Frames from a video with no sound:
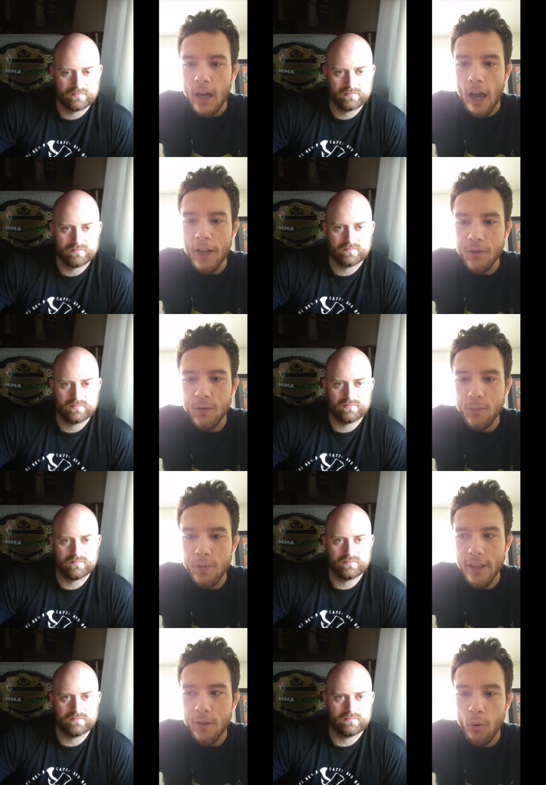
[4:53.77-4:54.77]
Speaker 1: I do
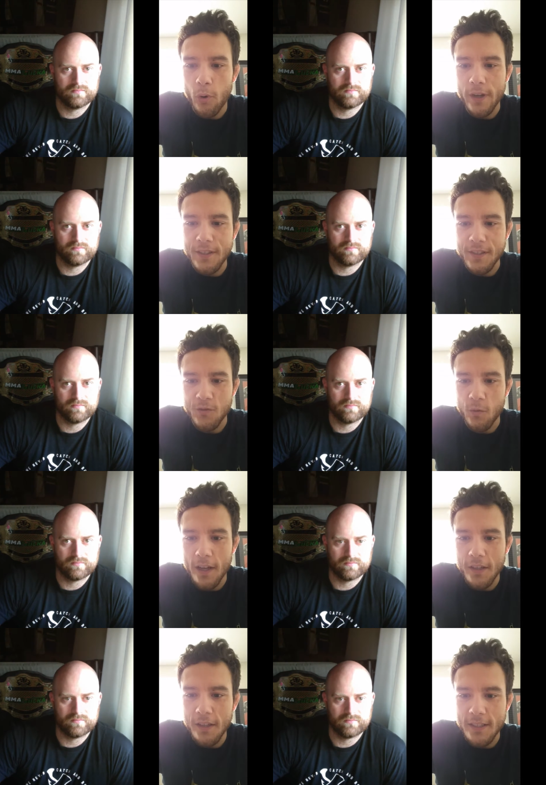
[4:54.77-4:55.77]
play the points as
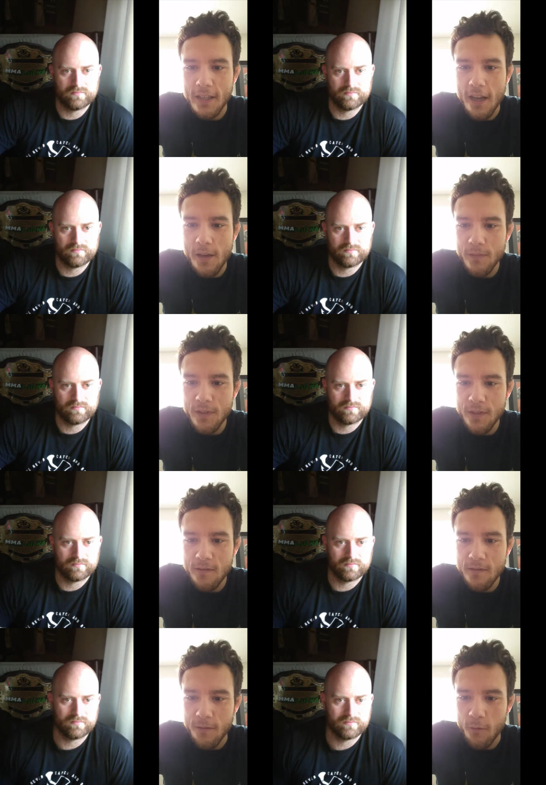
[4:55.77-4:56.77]
well at
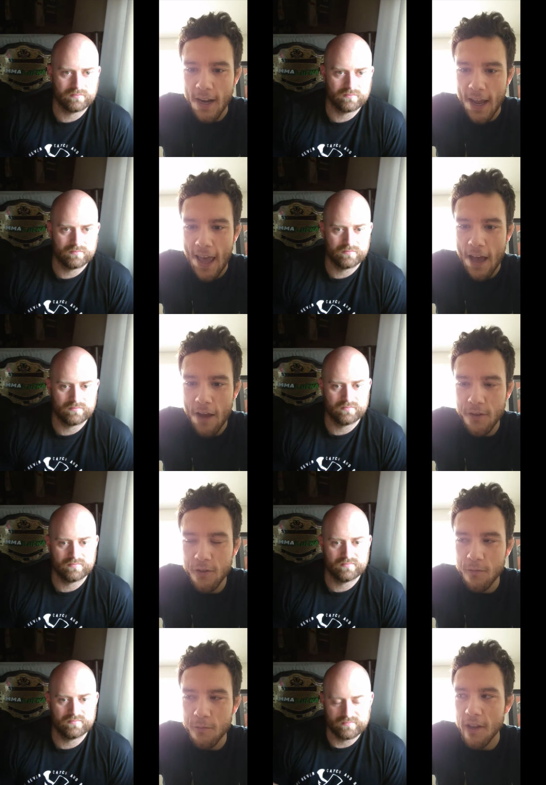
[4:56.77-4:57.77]
times when I have
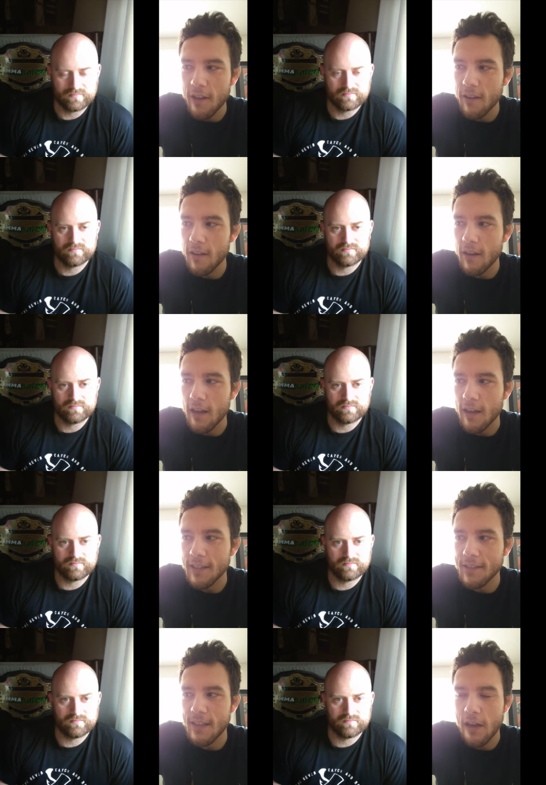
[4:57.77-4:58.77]
to, but uh,
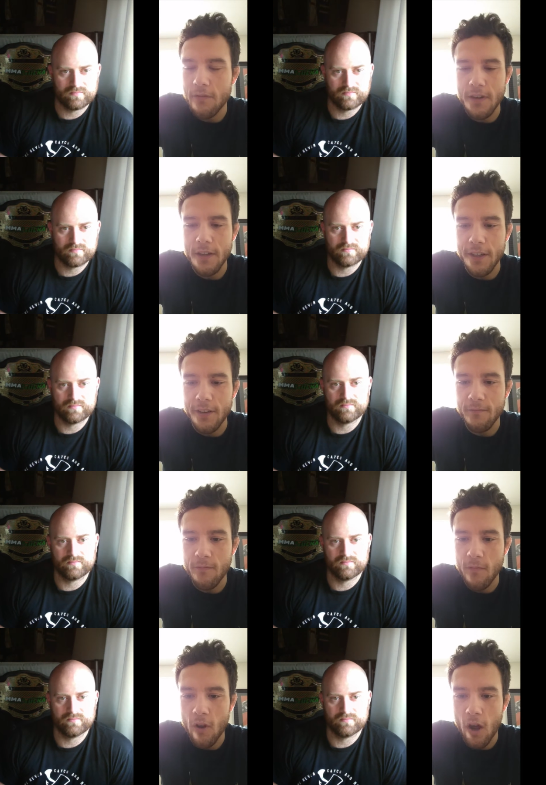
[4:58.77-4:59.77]
it's definitely
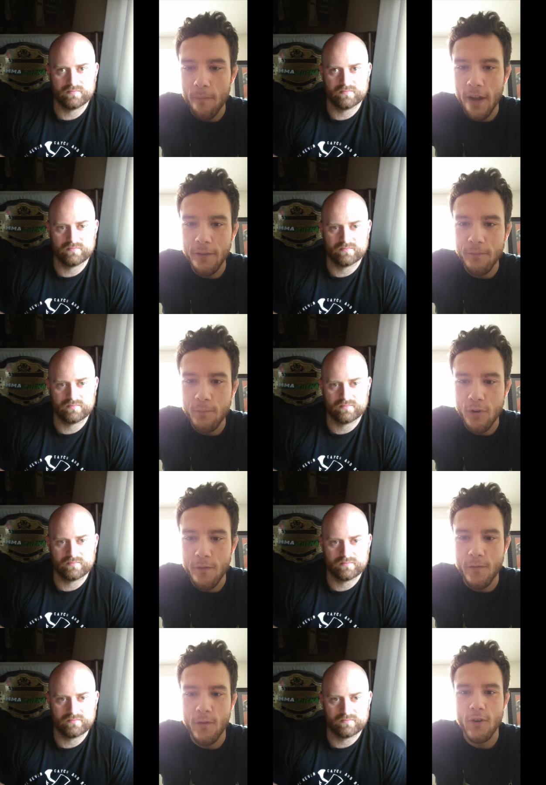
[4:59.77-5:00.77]
not my
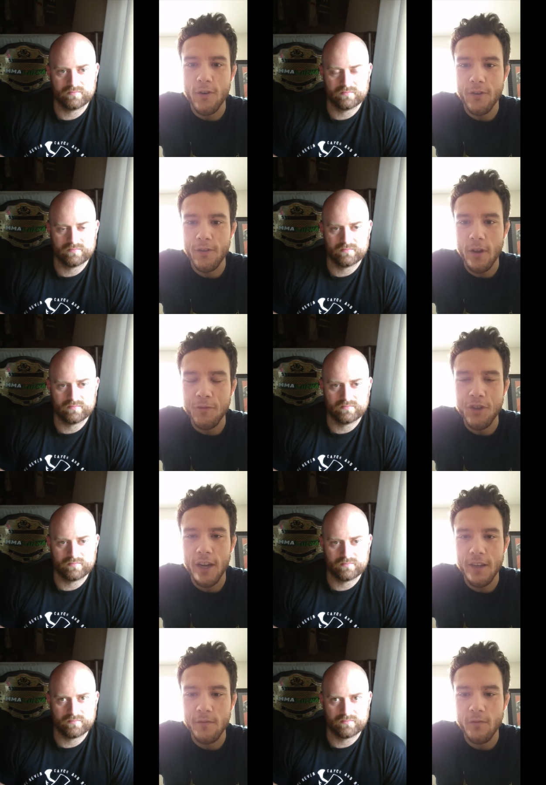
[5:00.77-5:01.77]
preferred
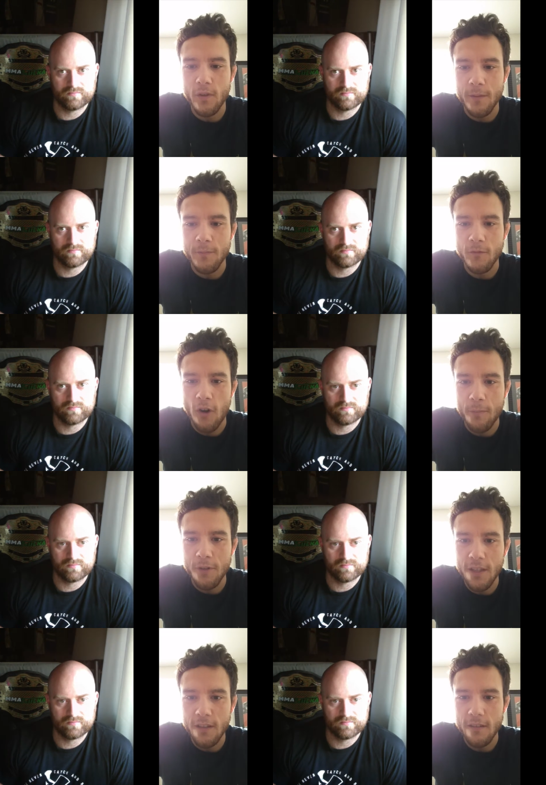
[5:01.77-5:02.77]
objective when I'm
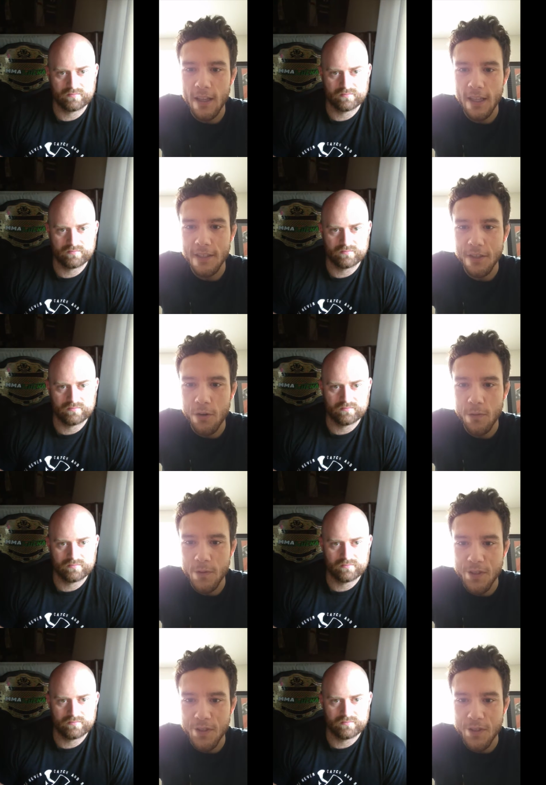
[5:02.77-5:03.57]
grappling. I like to go for